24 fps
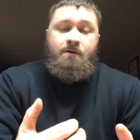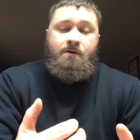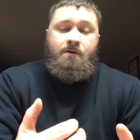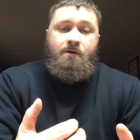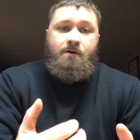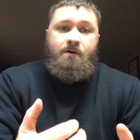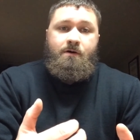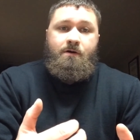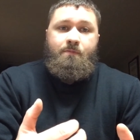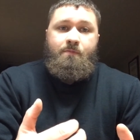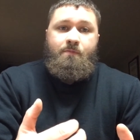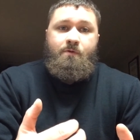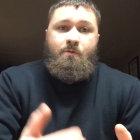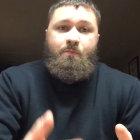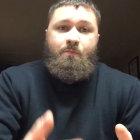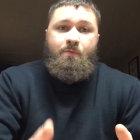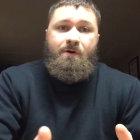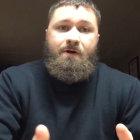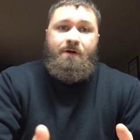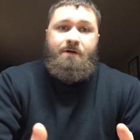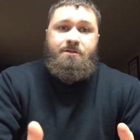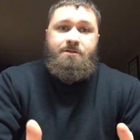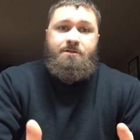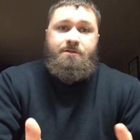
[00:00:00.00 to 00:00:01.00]
um, your
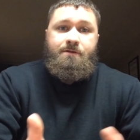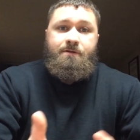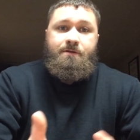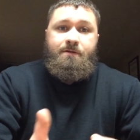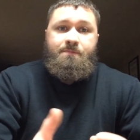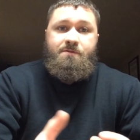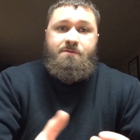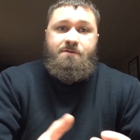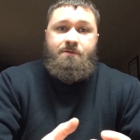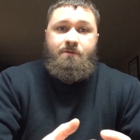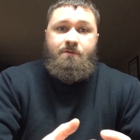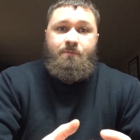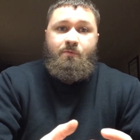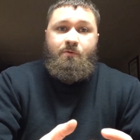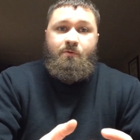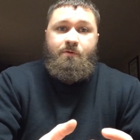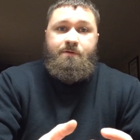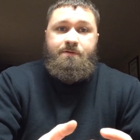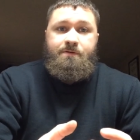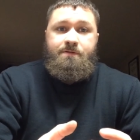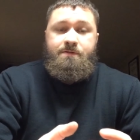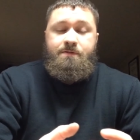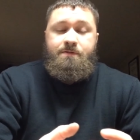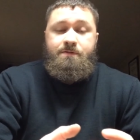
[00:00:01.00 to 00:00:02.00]
pot shapes, your
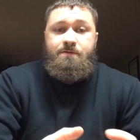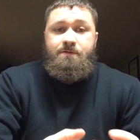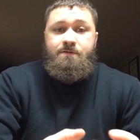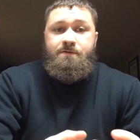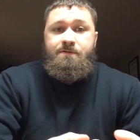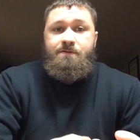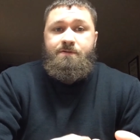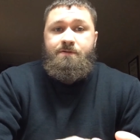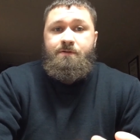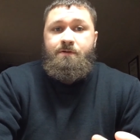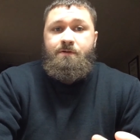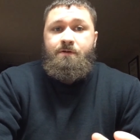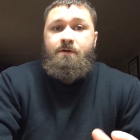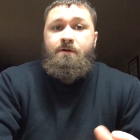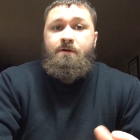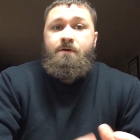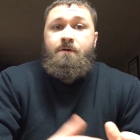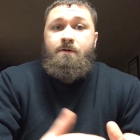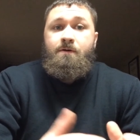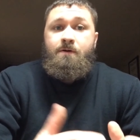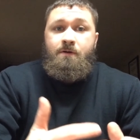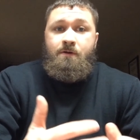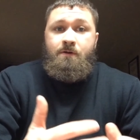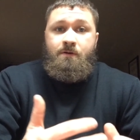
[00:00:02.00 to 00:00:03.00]
princes,
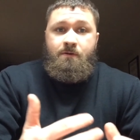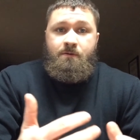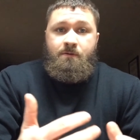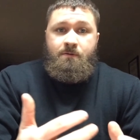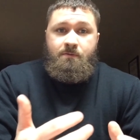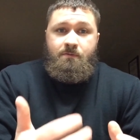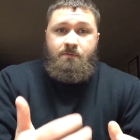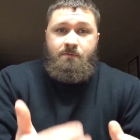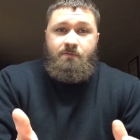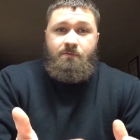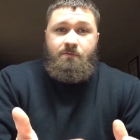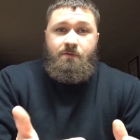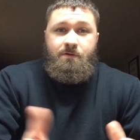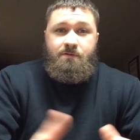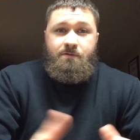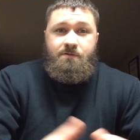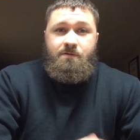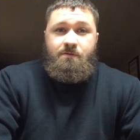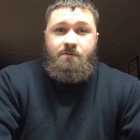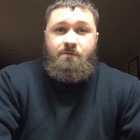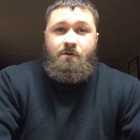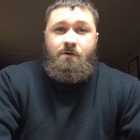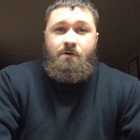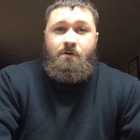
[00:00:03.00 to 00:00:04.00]
things
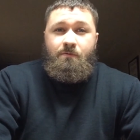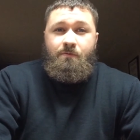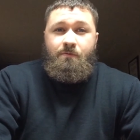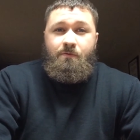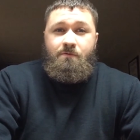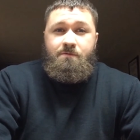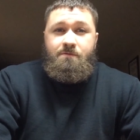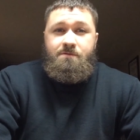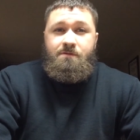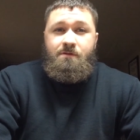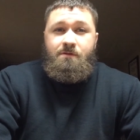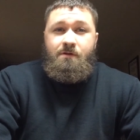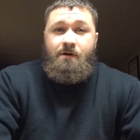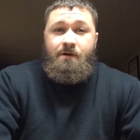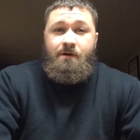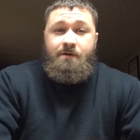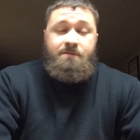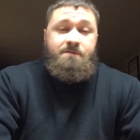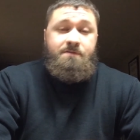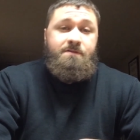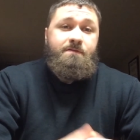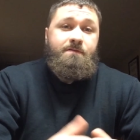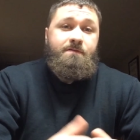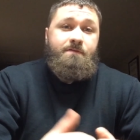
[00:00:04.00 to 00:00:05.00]
along those
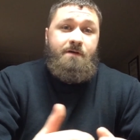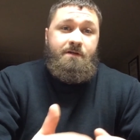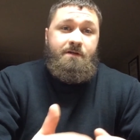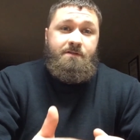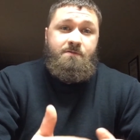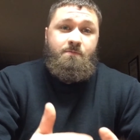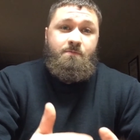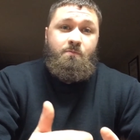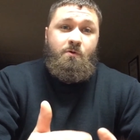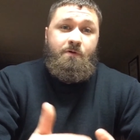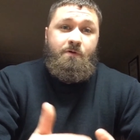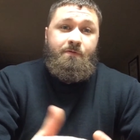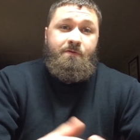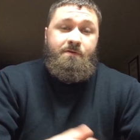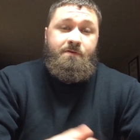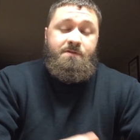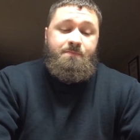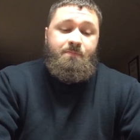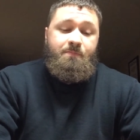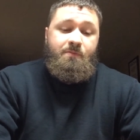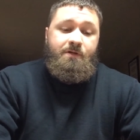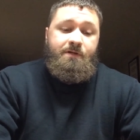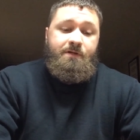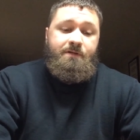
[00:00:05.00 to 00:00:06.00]
lines. That's what this
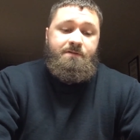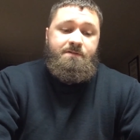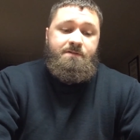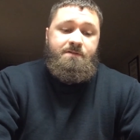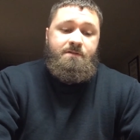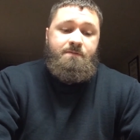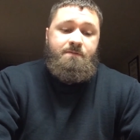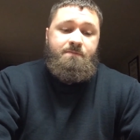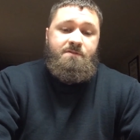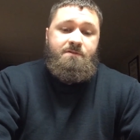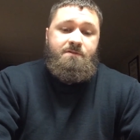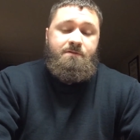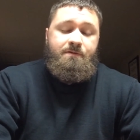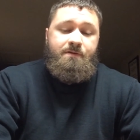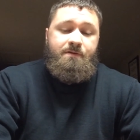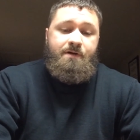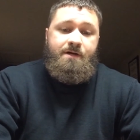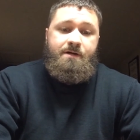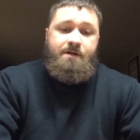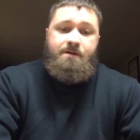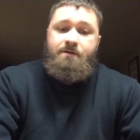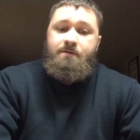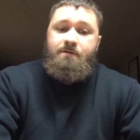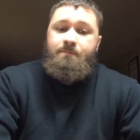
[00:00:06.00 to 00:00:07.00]
blend seems to
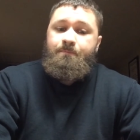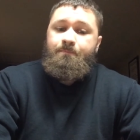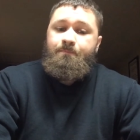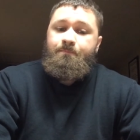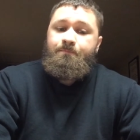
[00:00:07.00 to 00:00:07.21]
like.